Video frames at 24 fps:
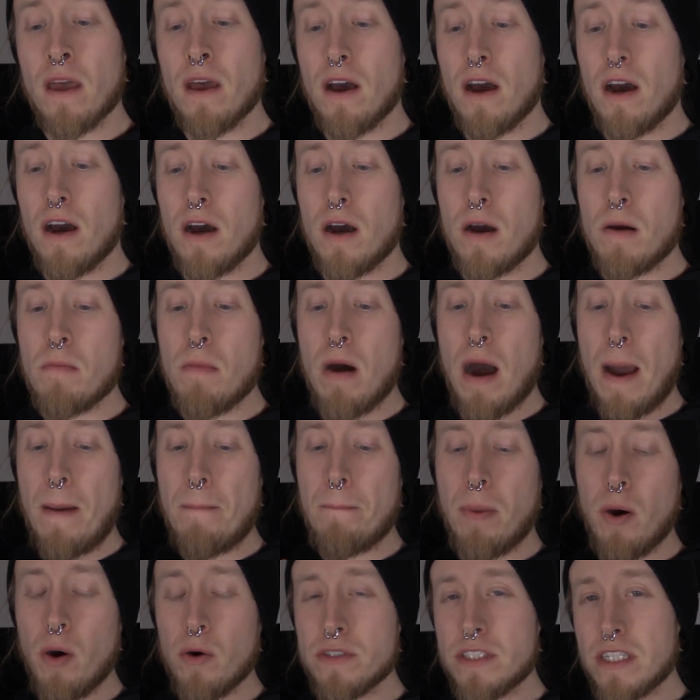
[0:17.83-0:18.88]
Um, I'm
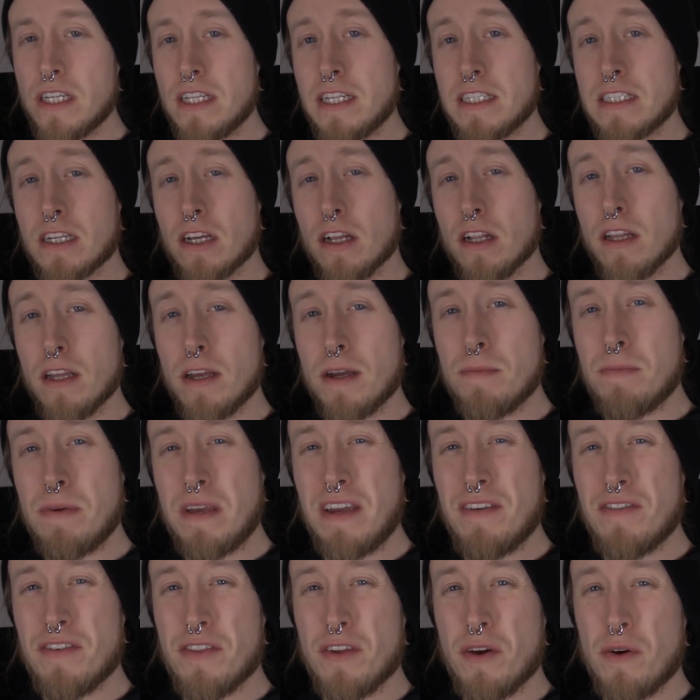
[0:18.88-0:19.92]
posting this clip
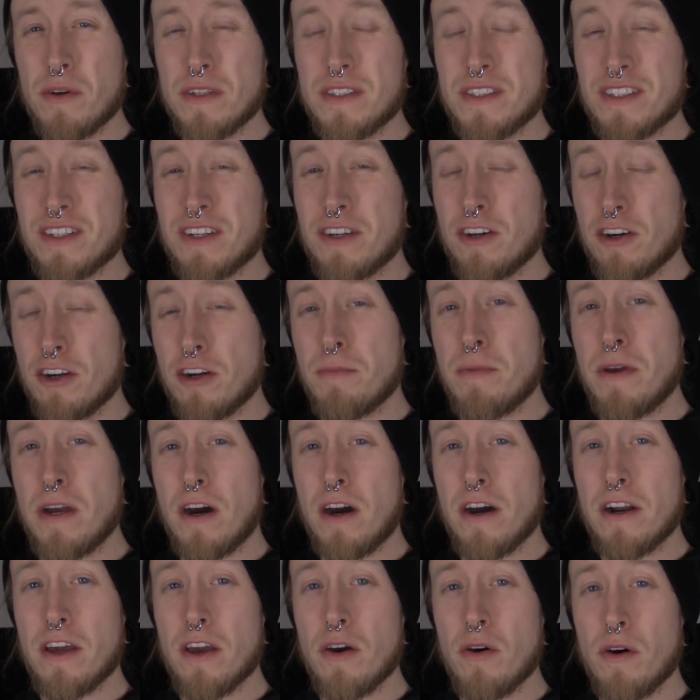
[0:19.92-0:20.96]
even though it's going to be
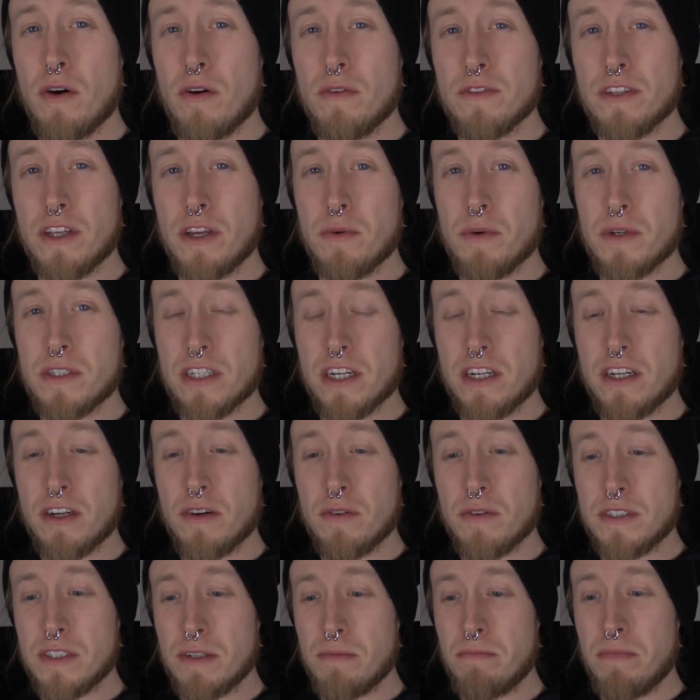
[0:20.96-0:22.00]
audio only, which I know
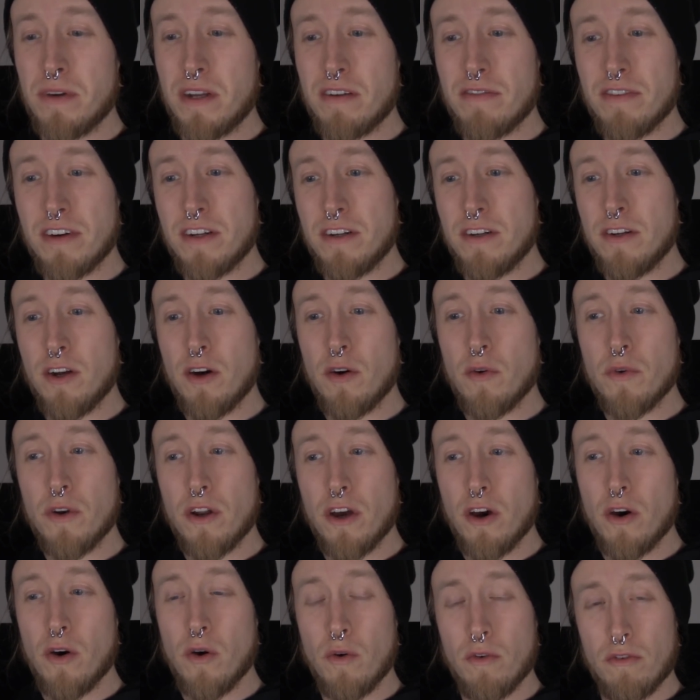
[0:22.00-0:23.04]
is a bit of a no
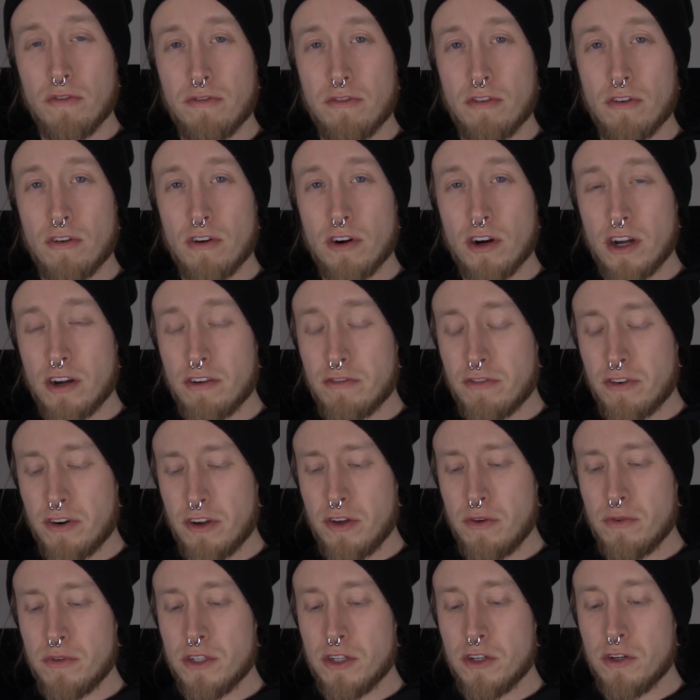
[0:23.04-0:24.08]
no for, uh, for
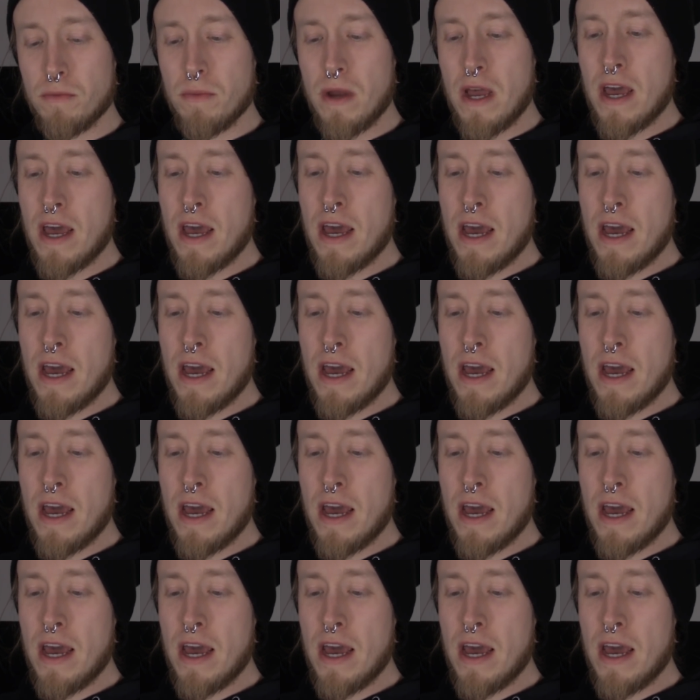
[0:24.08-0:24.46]
YouTube.